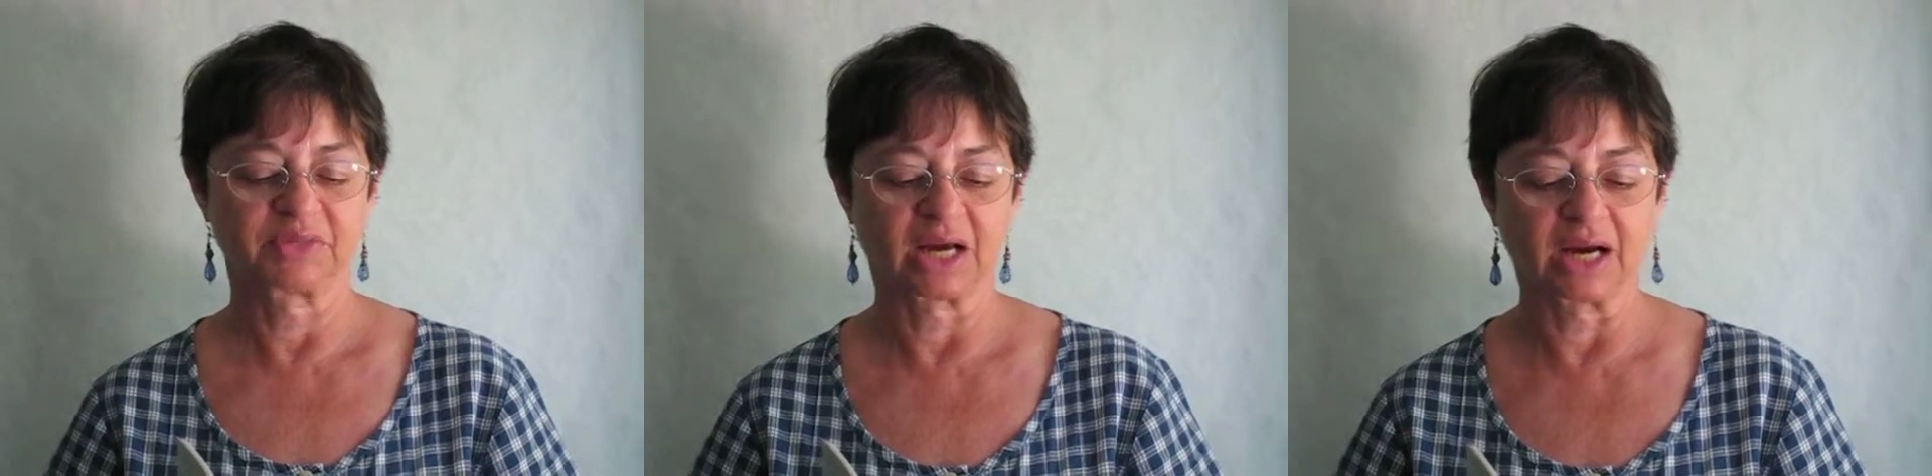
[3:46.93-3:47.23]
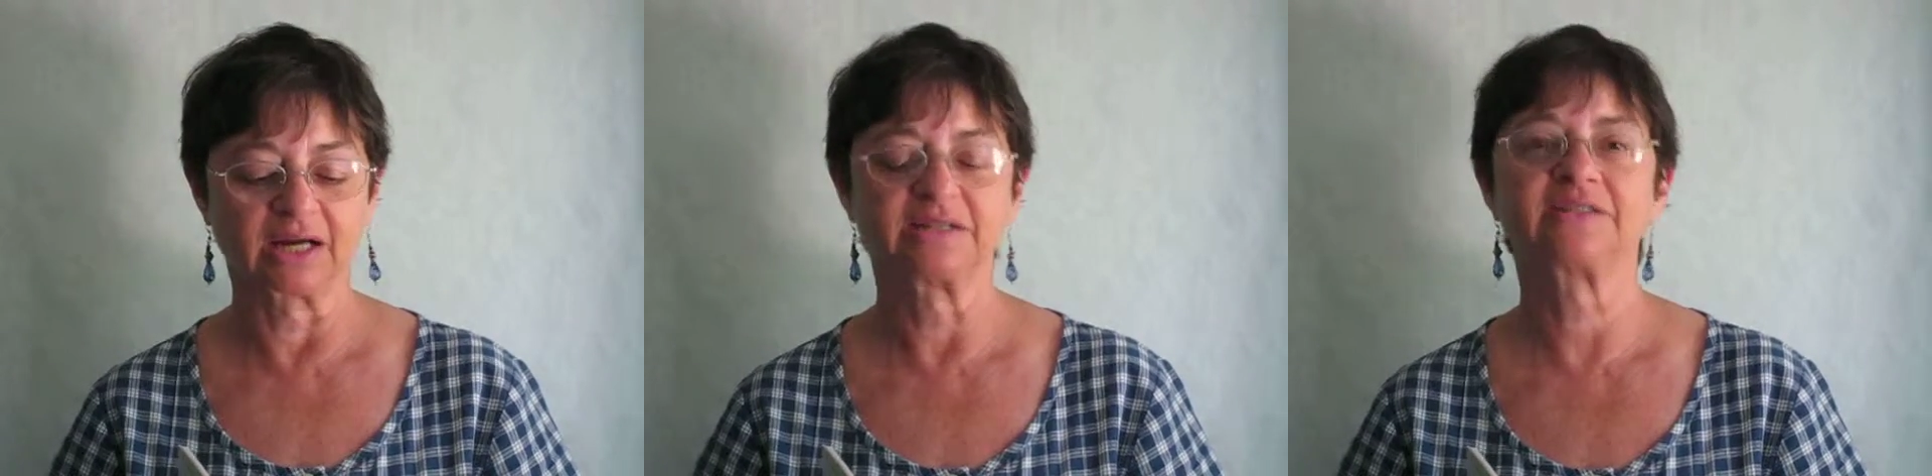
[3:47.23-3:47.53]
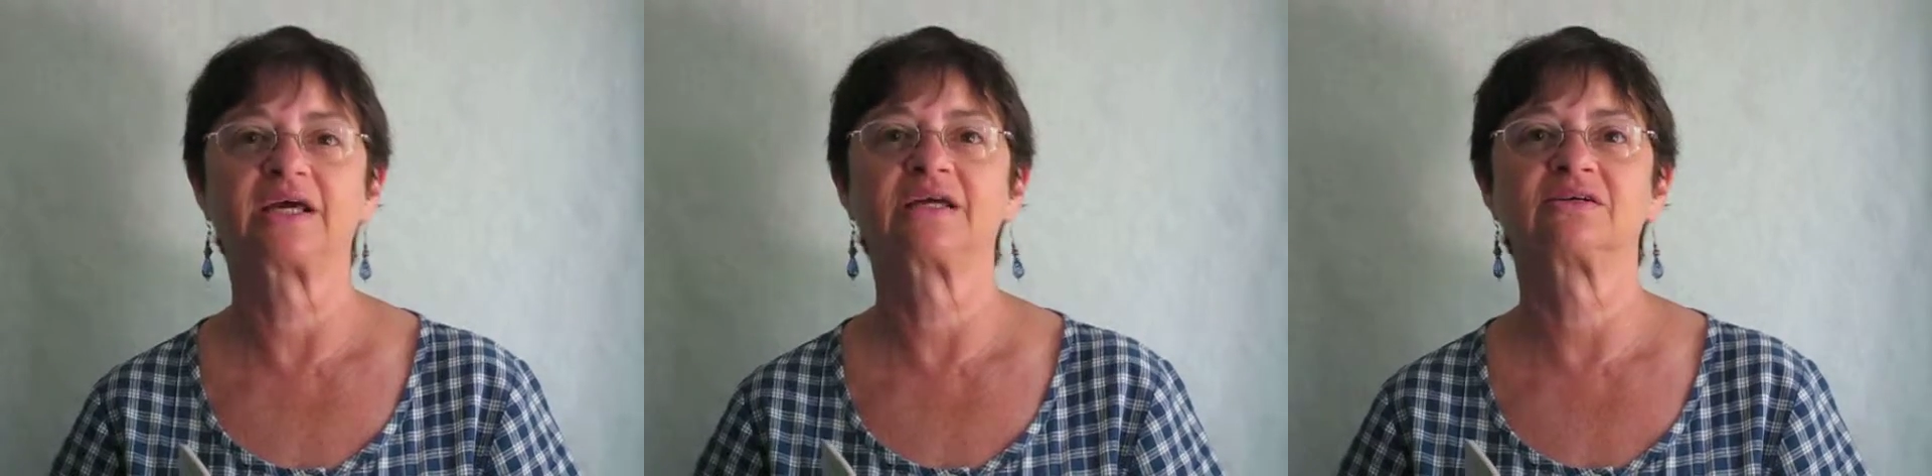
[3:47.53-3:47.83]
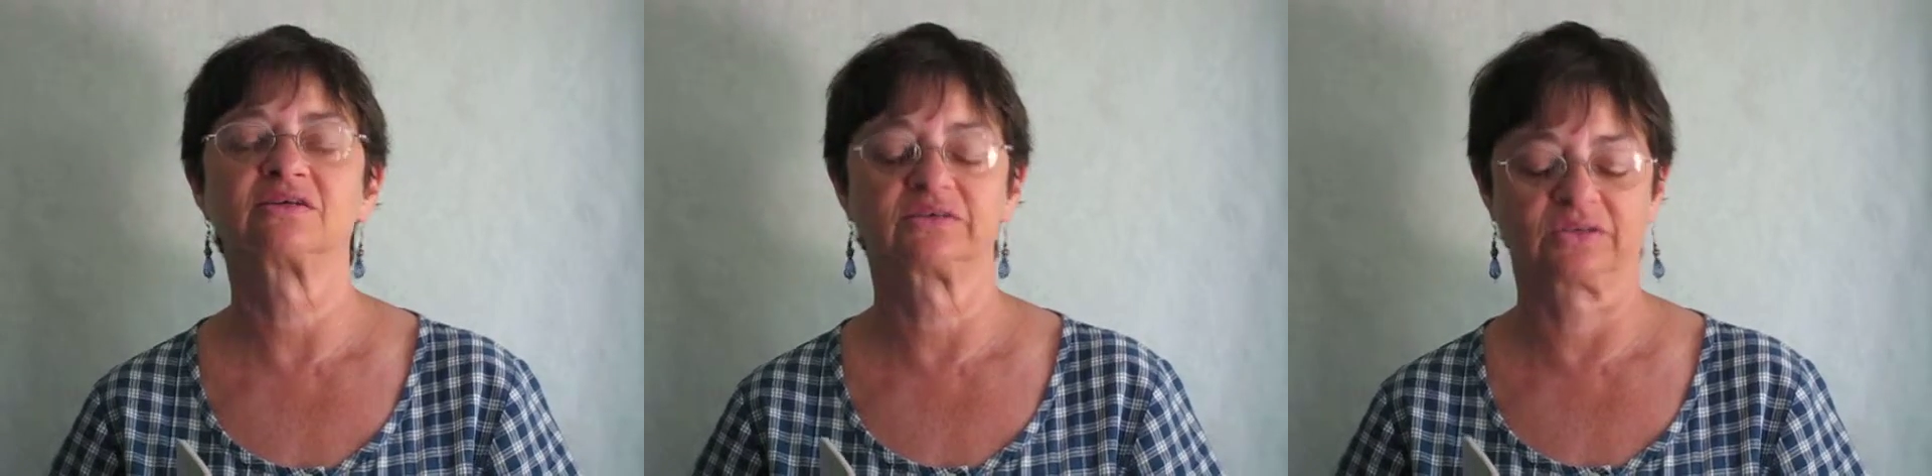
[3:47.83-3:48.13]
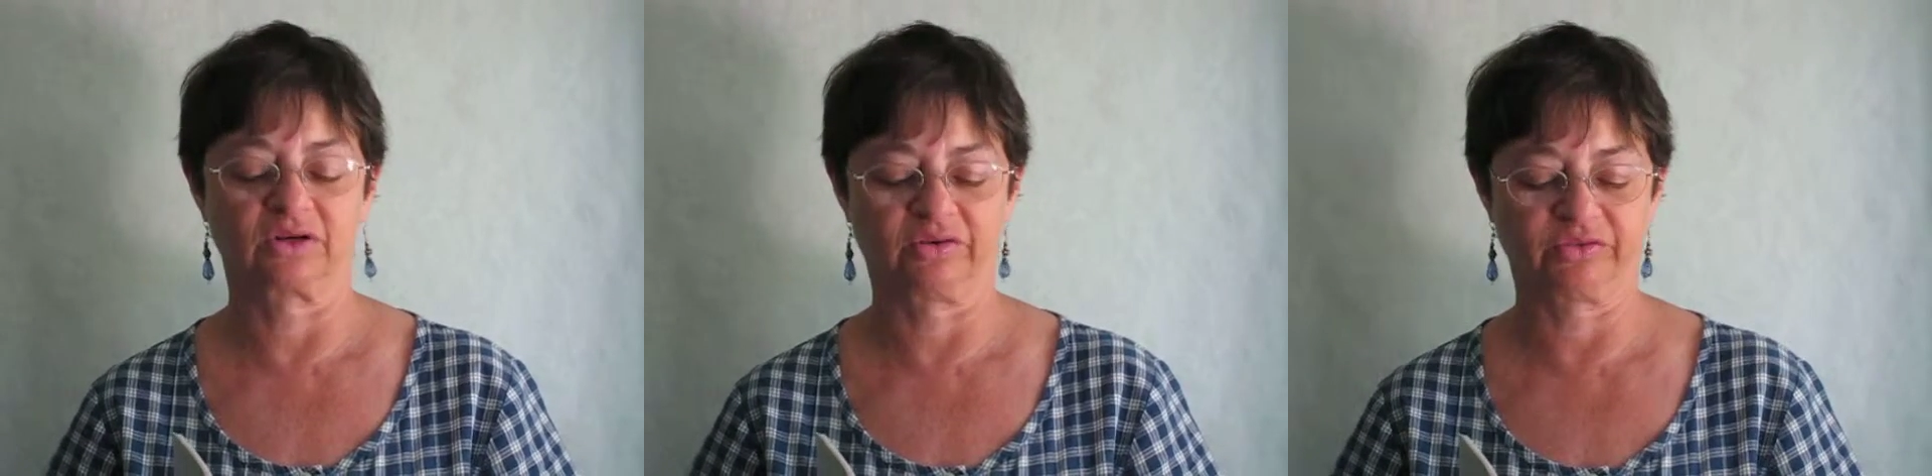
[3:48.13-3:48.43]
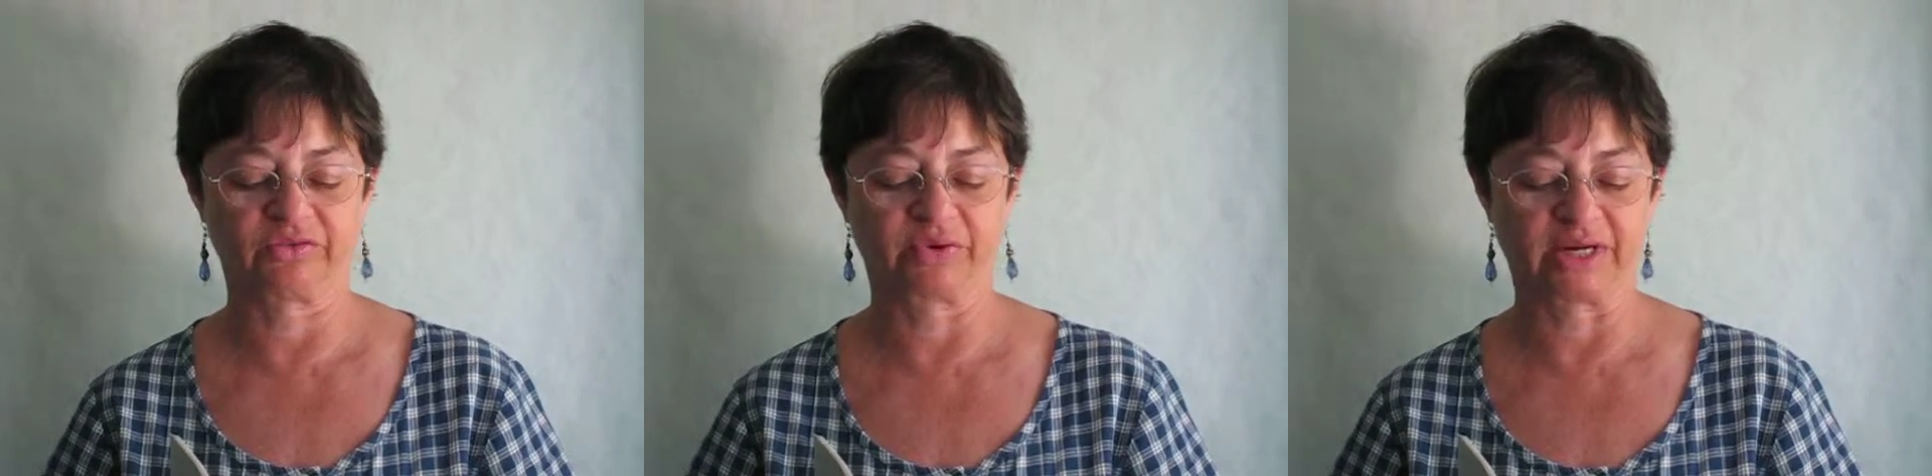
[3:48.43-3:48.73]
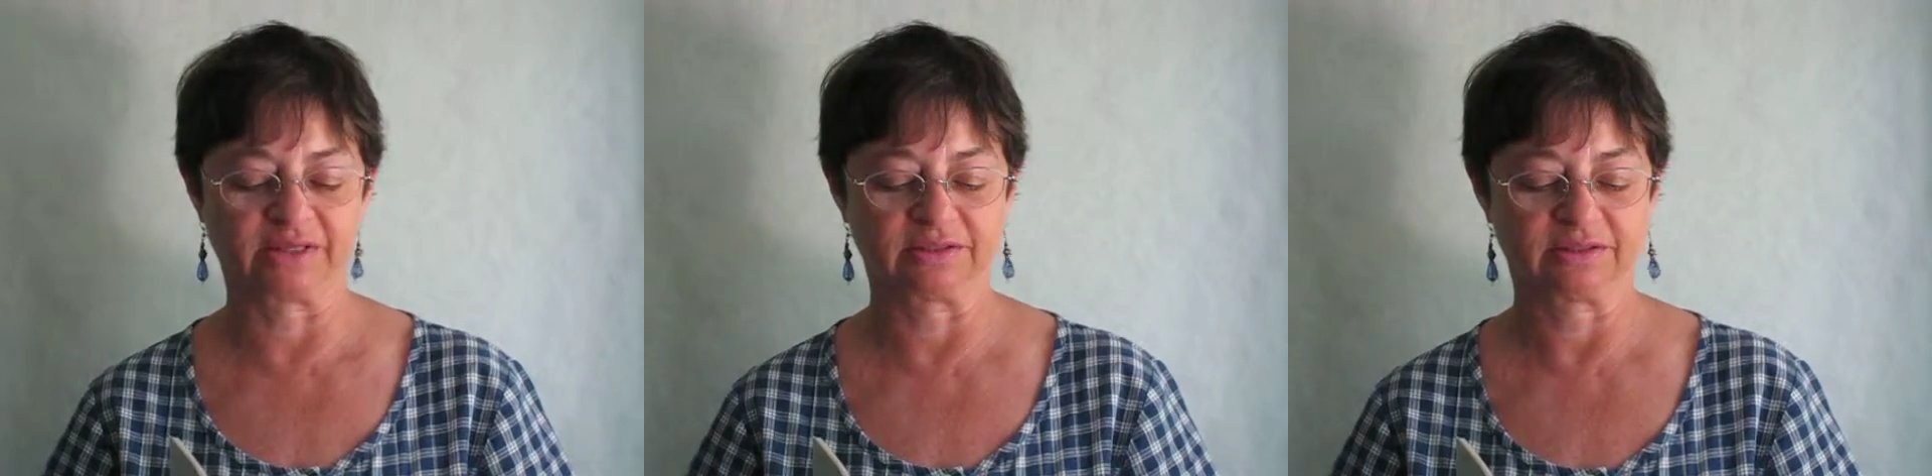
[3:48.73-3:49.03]
Eye dangles on
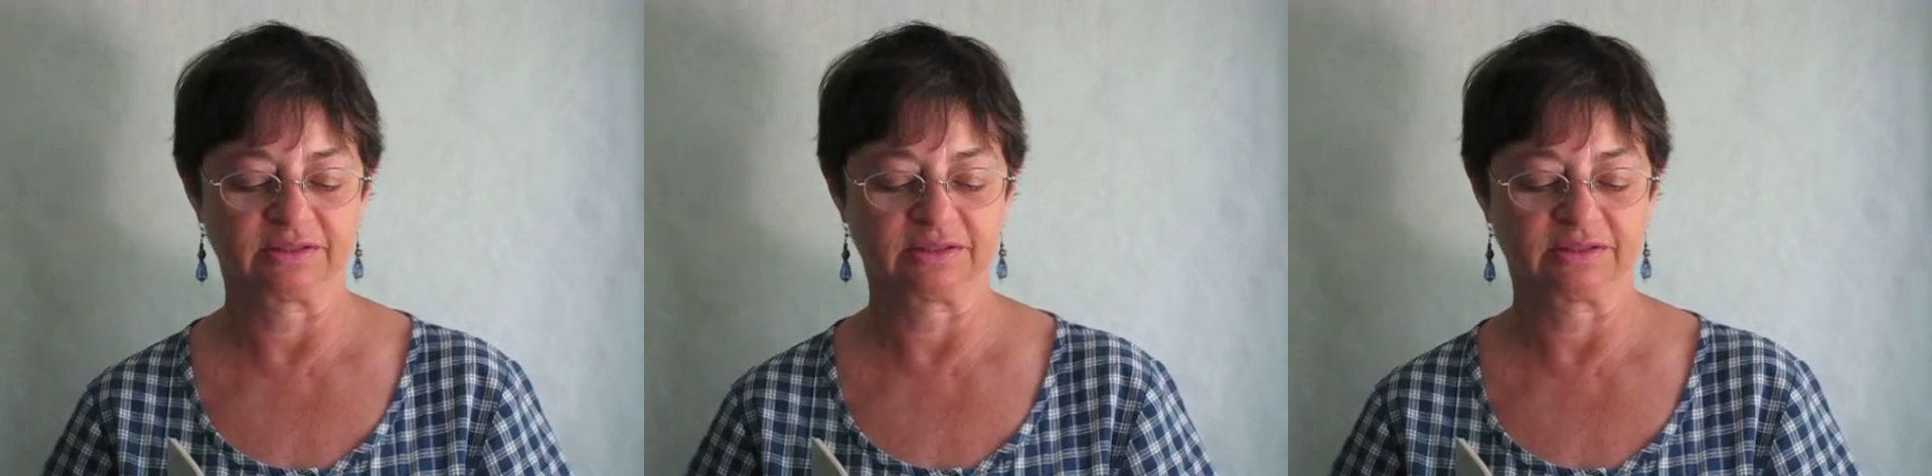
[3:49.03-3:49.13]
thread.